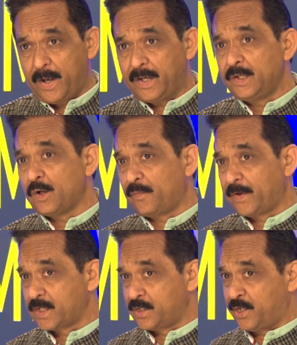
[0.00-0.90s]
many of
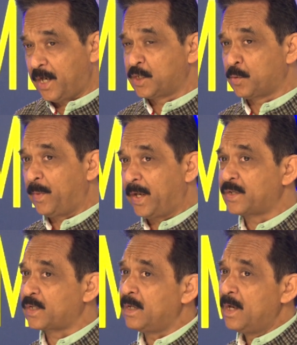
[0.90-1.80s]
its
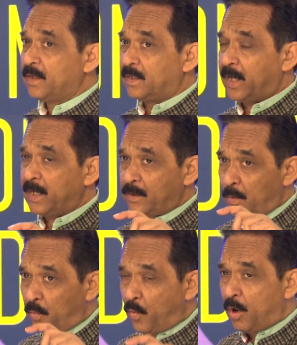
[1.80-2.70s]
judgment, that
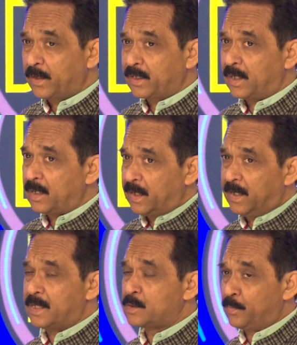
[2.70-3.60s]
water
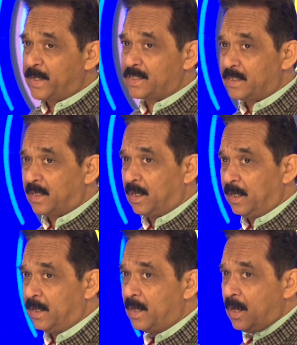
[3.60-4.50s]
is
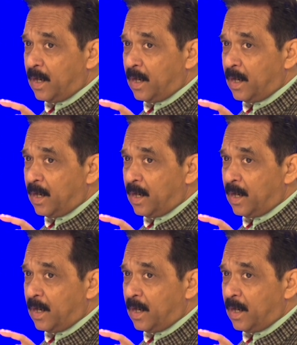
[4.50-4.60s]
basically